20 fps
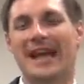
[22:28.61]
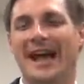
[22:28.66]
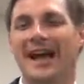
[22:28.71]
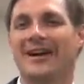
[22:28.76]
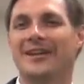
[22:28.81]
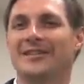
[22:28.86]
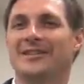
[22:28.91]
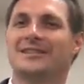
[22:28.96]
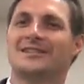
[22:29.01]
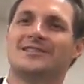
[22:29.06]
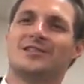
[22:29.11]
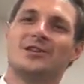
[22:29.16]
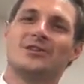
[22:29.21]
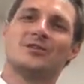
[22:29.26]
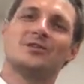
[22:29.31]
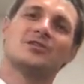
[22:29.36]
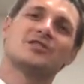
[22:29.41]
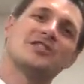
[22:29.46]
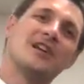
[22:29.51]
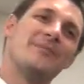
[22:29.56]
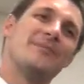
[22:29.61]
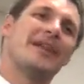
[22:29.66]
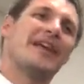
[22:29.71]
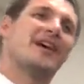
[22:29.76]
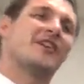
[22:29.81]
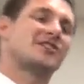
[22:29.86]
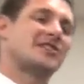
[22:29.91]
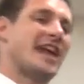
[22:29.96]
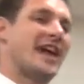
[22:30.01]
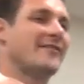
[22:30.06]
down to somebody
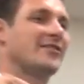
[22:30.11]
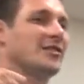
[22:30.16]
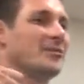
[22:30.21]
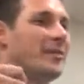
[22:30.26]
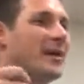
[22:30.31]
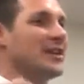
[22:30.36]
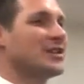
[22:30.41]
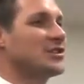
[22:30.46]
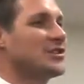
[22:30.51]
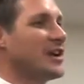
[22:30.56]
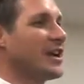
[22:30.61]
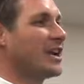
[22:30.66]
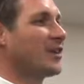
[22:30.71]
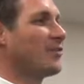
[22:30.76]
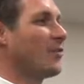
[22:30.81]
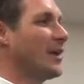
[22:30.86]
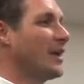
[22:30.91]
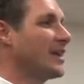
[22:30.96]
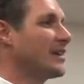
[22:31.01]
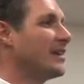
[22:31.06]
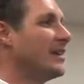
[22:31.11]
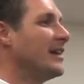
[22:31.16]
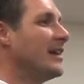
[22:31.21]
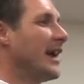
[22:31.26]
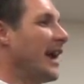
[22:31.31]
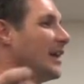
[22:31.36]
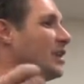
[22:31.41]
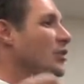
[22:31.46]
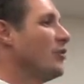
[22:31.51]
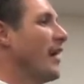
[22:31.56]
else having the best chicken wing
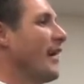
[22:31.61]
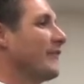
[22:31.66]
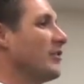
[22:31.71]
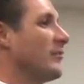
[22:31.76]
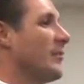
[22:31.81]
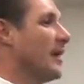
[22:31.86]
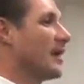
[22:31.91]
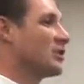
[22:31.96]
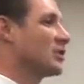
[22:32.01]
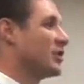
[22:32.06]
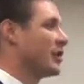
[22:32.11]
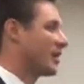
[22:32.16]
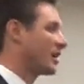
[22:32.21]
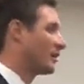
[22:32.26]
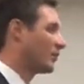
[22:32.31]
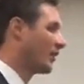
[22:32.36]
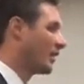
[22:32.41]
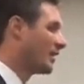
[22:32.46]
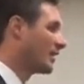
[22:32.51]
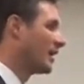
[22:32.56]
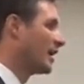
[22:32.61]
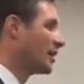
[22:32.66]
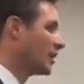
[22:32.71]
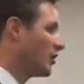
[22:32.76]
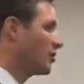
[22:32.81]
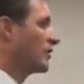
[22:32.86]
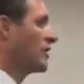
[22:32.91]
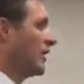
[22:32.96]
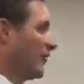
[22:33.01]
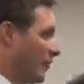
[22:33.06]
and you having the best chicken wing,
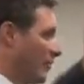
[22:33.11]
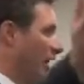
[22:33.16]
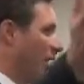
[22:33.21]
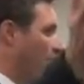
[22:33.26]
you'd give it